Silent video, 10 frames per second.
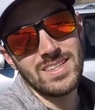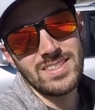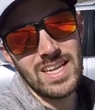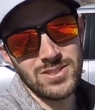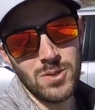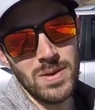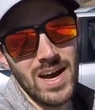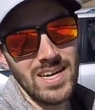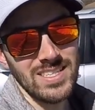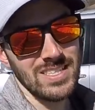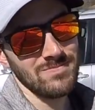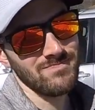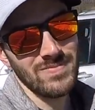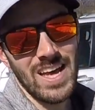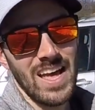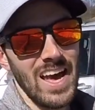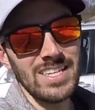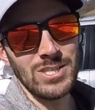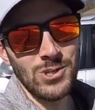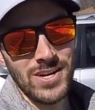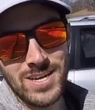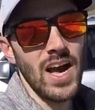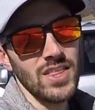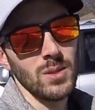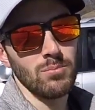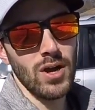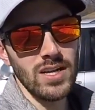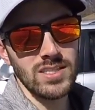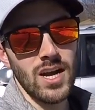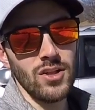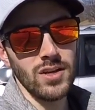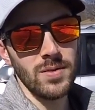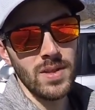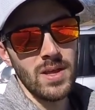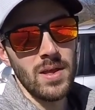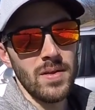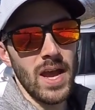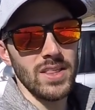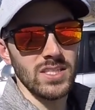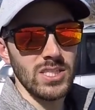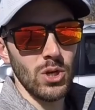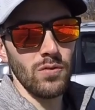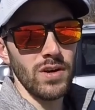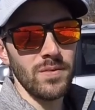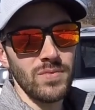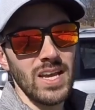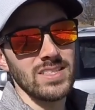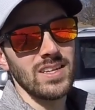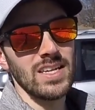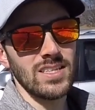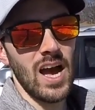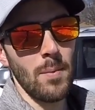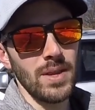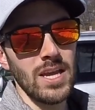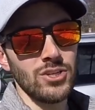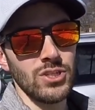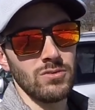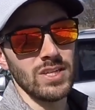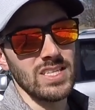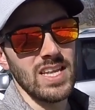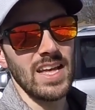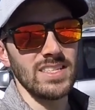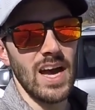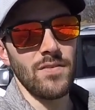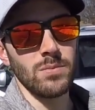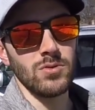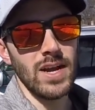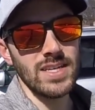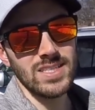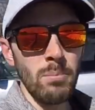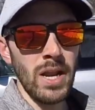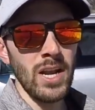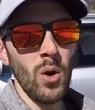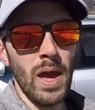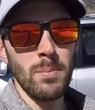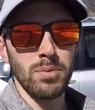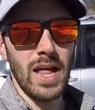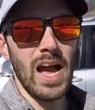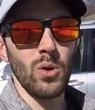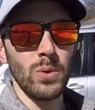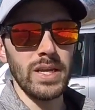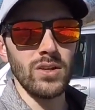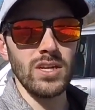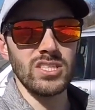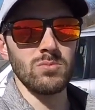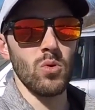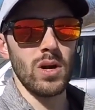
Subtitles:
Now, to be honest, I disagree. I think the bronze color and the silver is a nice combination. It really stands out from the rest, but I know a black wheel is a more